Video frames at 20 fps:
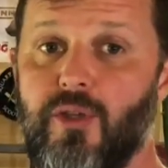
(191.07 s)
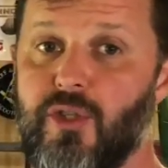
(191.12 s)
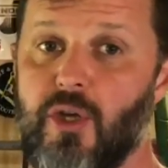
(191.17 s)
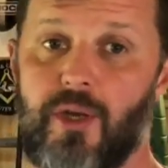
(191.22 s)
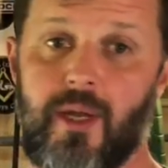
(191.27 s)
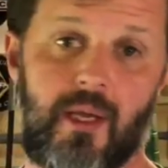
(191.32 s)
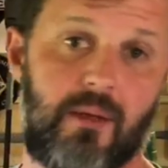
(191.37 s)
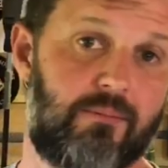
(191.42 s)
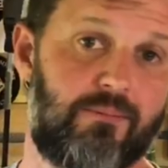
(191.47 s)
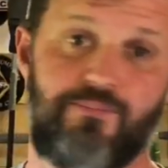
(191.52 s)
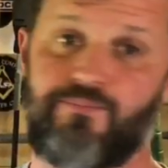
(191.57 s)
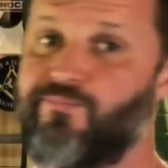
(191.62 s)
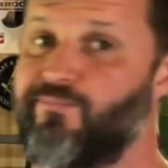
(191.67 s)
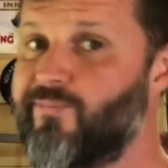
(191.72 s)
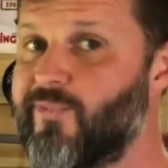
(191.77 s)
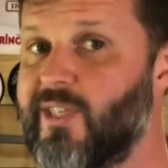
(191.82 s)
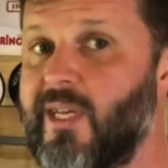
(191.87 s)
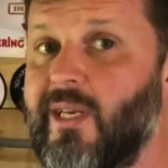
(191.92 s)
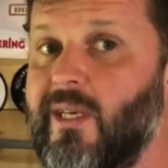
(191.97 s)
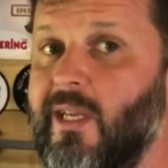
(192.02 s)
on it,
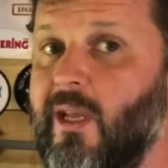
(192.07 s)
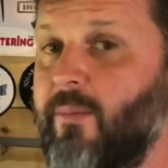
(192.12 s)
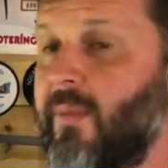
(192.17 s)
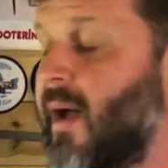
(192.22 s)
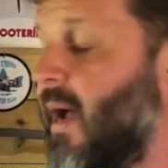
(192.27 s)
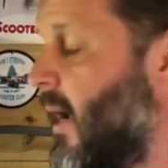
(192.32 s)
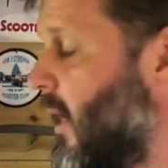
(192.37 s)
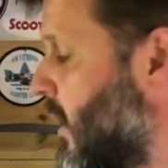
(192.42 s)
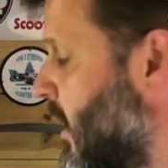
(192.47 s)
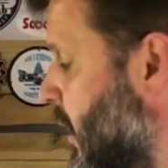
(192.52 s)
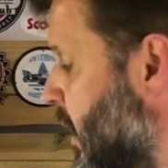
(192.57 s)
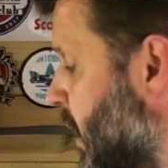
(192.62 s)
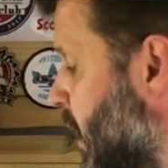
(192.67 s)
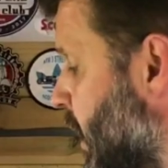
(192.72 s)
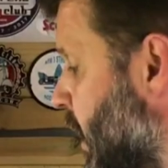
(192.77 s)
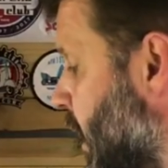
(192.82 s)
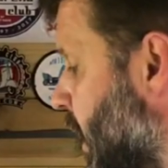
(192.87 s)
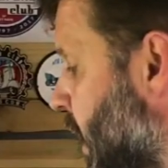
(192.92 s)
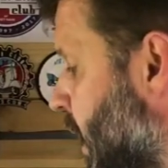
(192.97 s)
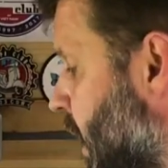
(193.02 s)
send it back.
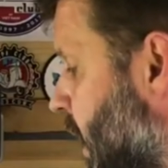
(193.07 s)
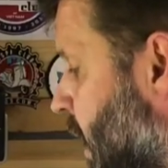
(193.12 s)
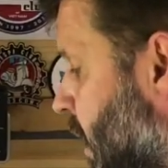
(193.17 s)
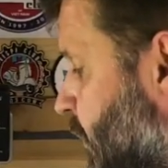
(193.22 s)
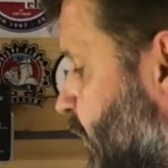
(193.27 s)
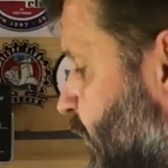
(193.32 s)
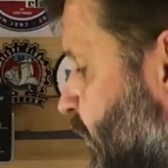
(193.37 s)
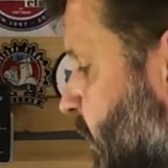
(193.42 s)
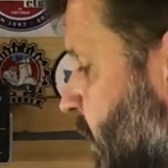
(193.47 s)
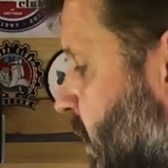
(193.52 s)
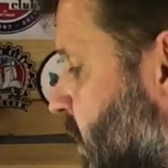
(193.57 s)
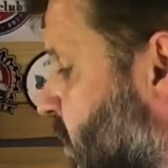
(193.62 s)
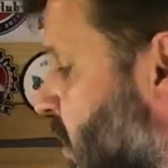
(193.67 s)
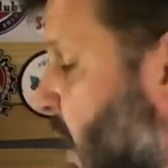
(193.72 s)
So